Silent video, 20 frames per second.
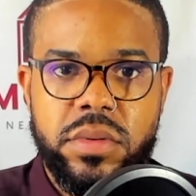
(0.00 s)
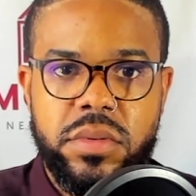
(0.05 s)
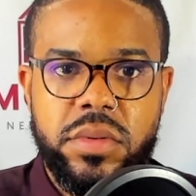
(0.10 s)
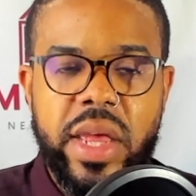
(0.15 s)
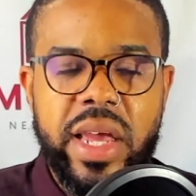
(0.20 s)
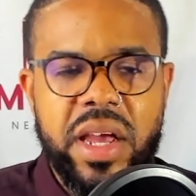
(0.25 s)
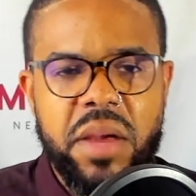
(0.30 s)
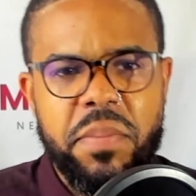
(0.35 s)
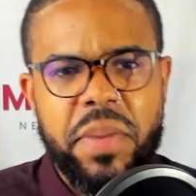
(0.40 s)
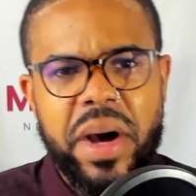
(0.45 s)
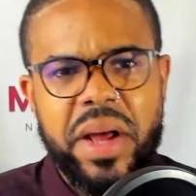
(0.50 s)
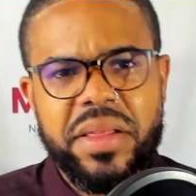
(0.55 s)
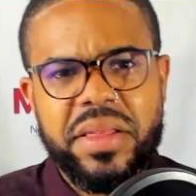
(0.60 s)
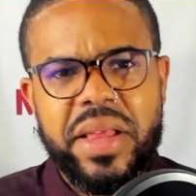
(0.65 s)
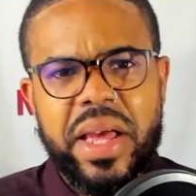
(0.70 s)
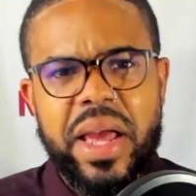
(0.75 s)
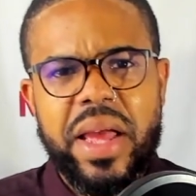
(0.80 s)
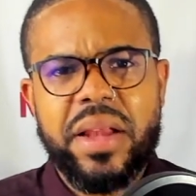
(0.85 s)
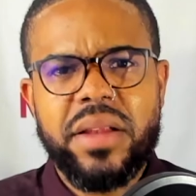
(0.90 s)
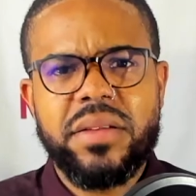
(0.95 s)
Think about
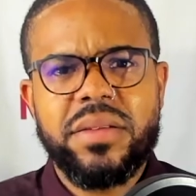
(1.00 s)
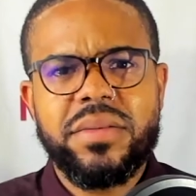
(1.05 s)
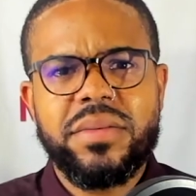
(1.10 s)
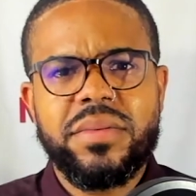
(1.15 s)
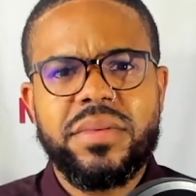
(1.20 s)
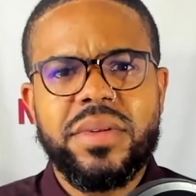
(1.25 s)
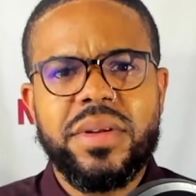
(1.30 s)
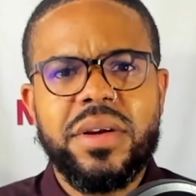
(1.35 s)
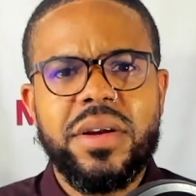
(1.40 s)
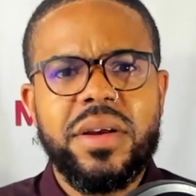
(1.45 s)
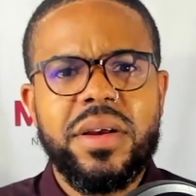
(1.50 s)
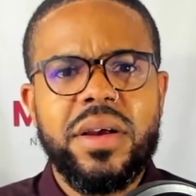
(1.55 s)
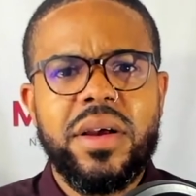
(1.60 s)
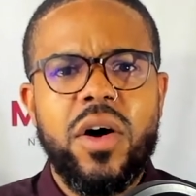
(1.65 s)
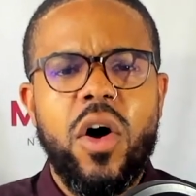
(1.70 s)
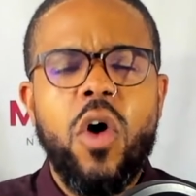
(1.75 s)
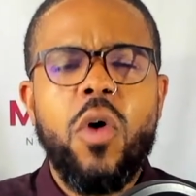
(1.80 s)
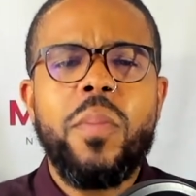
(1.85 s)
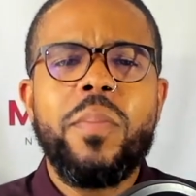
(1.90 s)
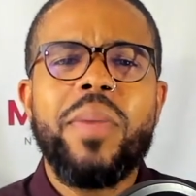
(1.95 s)
that.
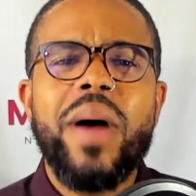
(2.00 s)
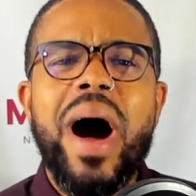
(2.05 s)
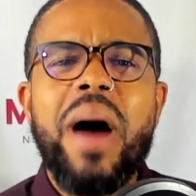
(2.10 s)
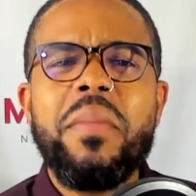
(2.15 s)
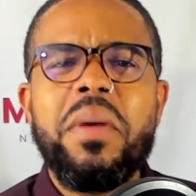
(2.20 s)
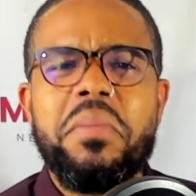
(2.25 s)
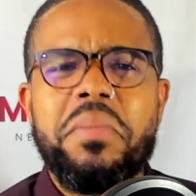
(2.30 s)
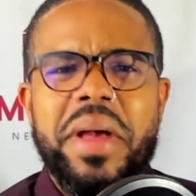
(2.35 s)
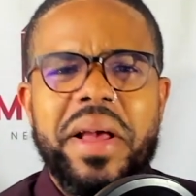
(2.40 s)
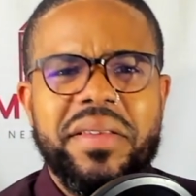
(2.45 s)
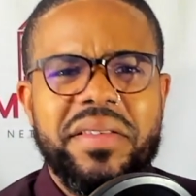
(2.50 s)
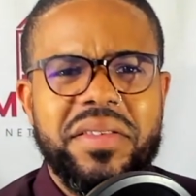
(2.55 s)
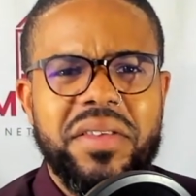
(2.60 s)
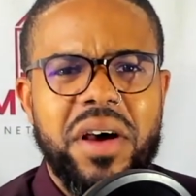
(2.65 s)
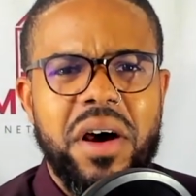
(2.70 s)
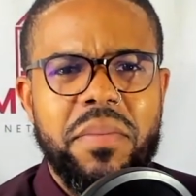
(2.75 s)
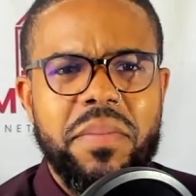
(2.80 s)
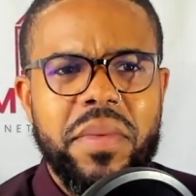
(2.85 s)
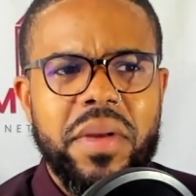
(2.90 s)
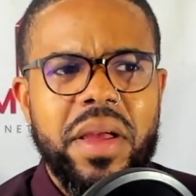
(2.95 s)
Obama messed
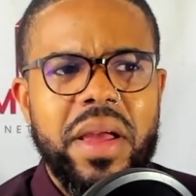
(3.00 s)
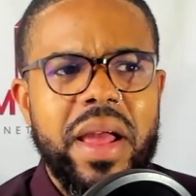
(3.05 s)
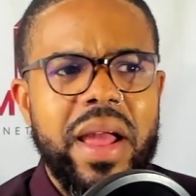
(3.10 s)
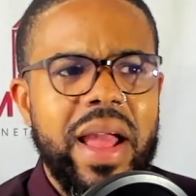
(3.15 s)
up,